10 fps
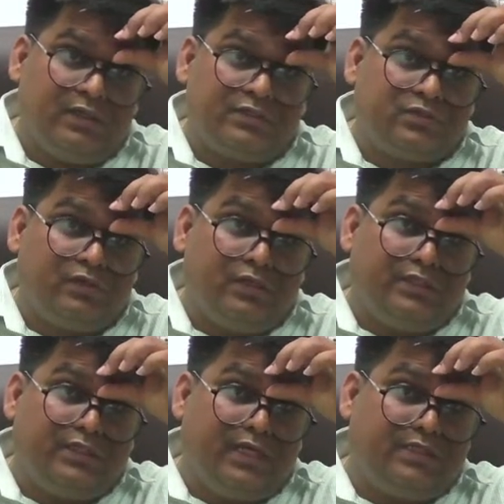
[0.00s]
So
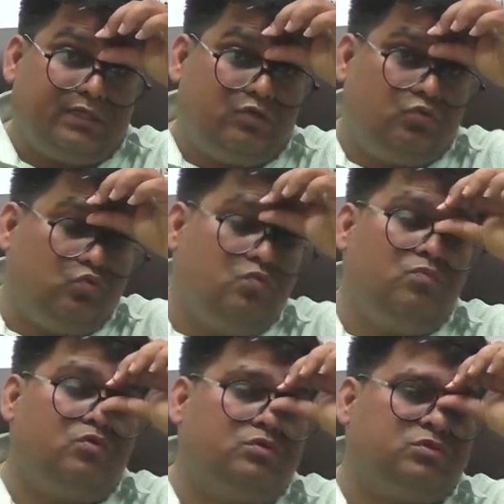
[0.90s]
there are the two
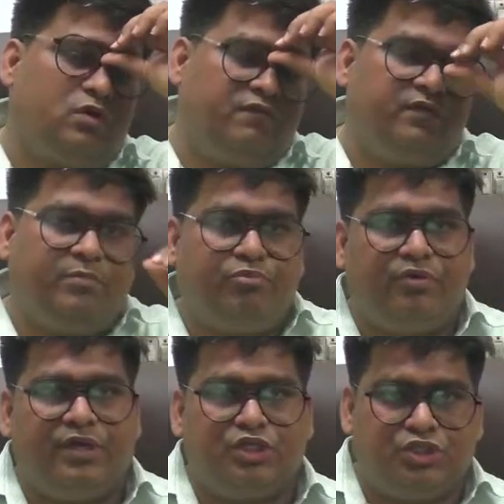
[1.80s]
modes of
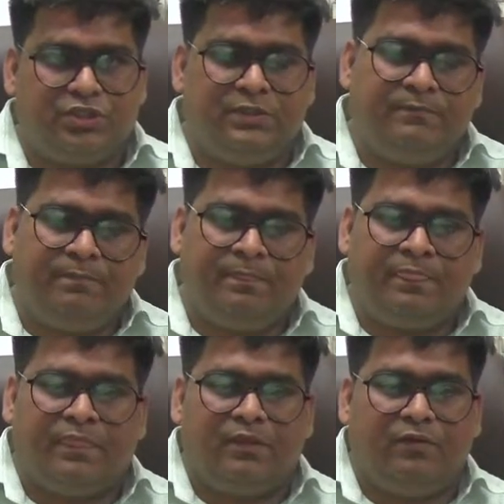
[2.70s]
reproduction.
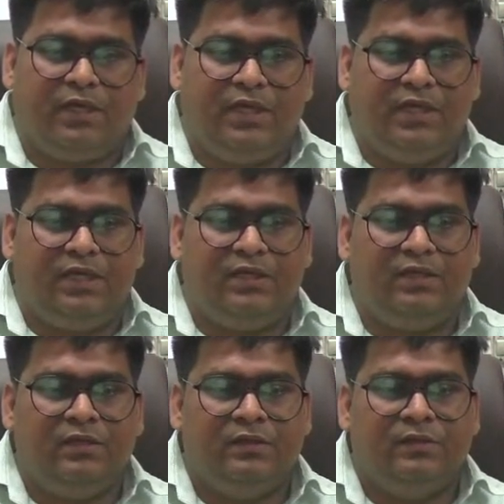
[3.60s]
Okay,
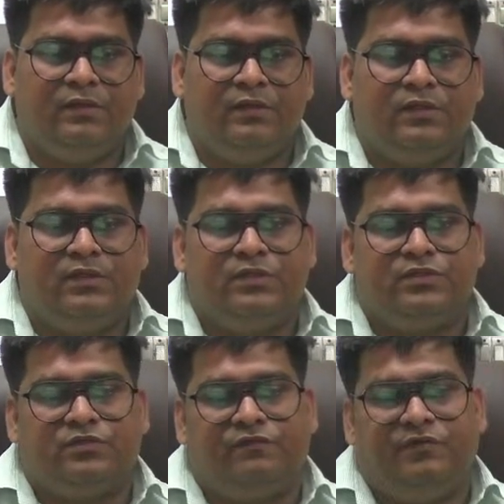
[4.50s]
here.
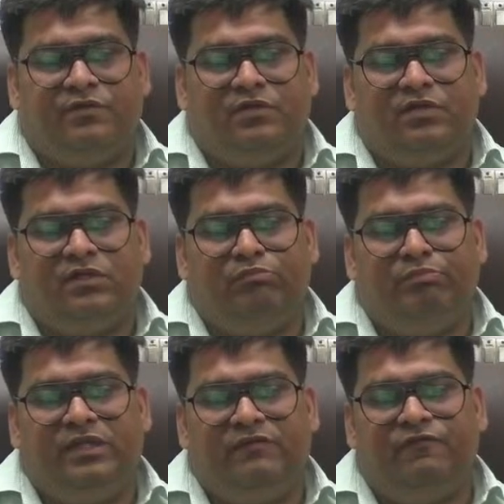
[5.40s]
So we will learn
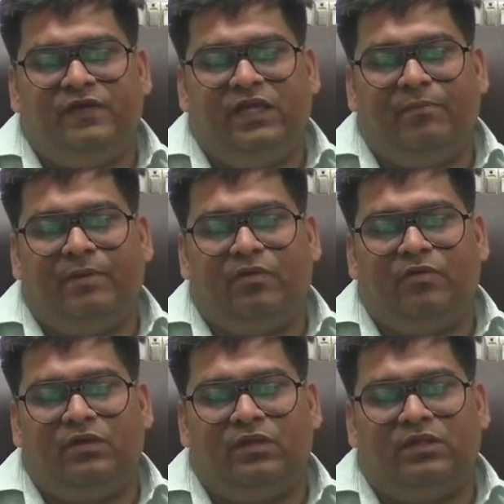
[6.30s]
briefly
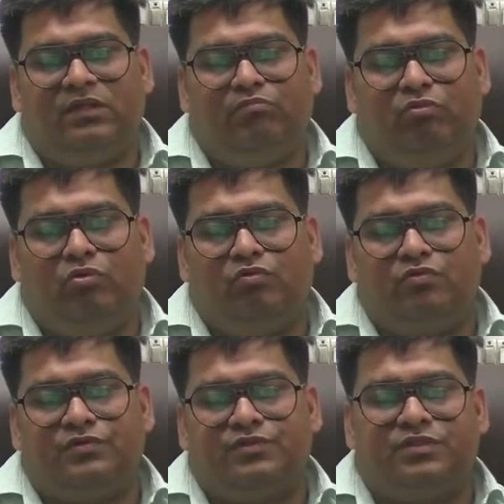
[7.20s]
about the
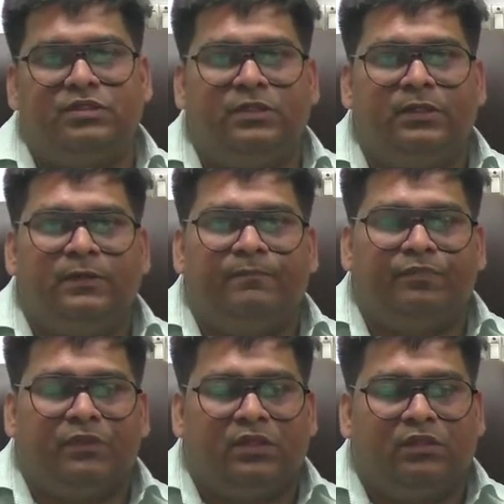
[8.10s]
modes.
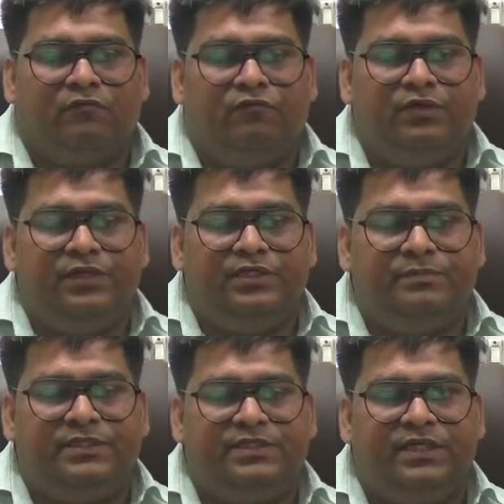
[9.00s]
The one is
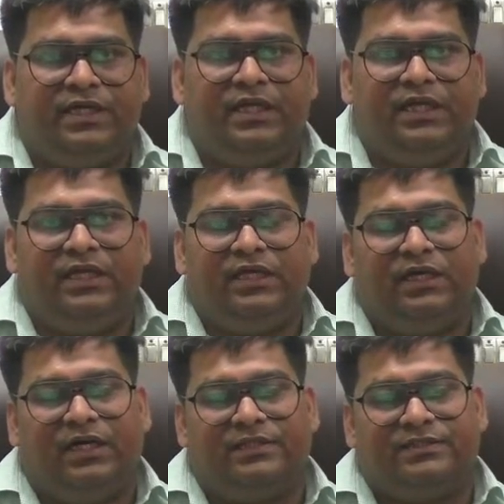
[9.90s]

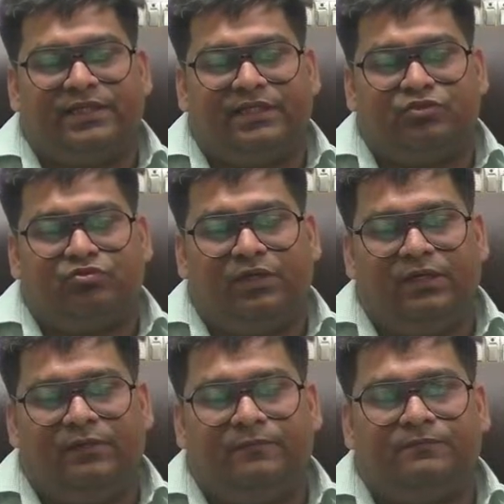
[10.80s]
basically asexual.